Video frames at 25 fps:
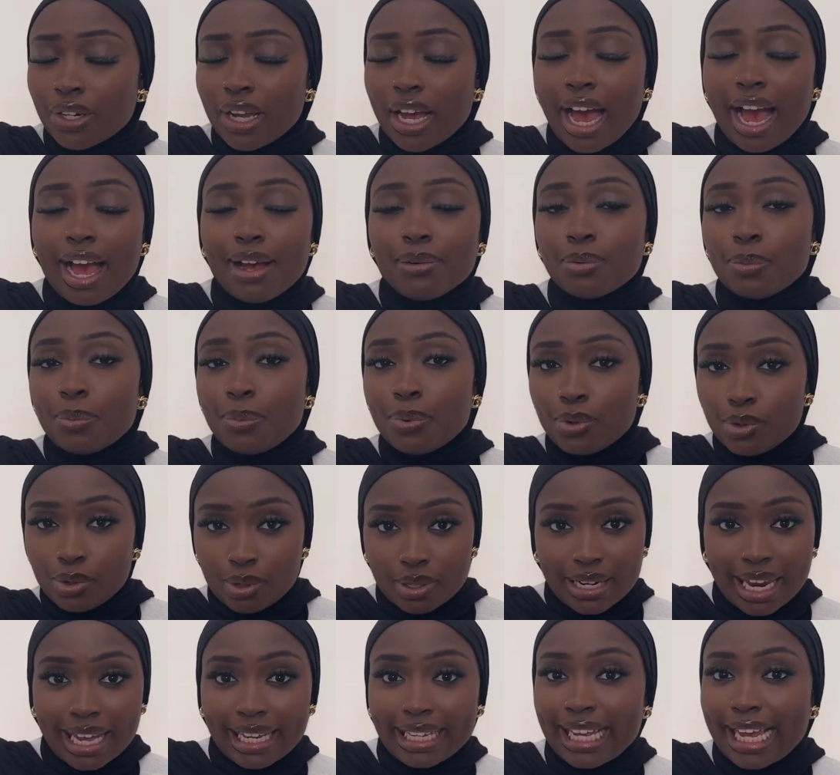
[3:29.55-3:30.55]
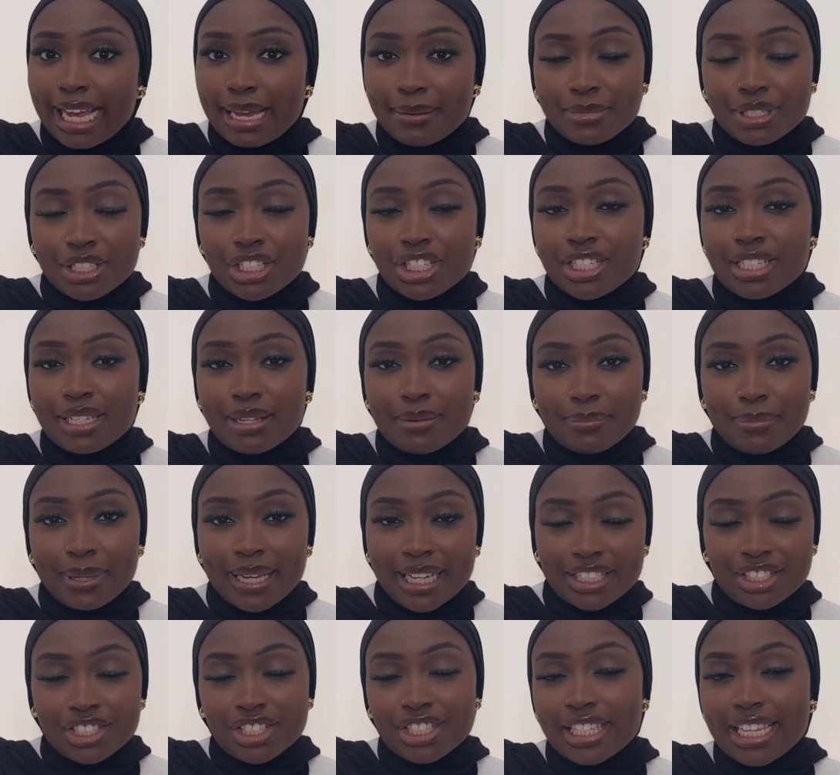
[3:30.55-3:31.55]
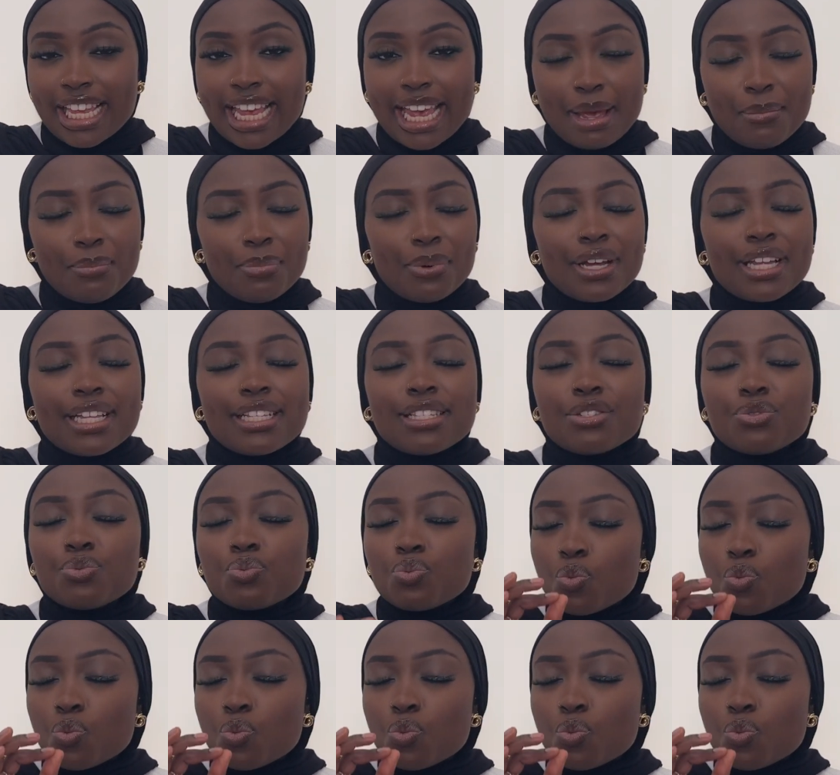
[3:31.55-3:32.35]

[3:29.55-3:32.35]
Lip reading: I will put like images and pictures here, but it's